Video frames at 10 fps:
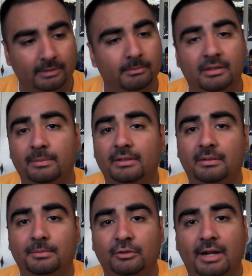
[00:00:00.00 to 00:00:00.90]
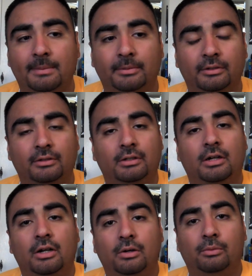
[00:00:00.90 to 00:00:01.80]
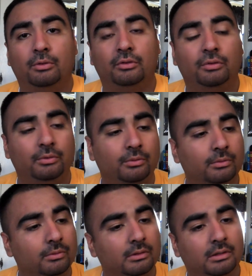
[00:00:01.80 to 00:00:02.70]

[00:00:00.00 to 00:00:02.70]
must be a subscriber. Rule two,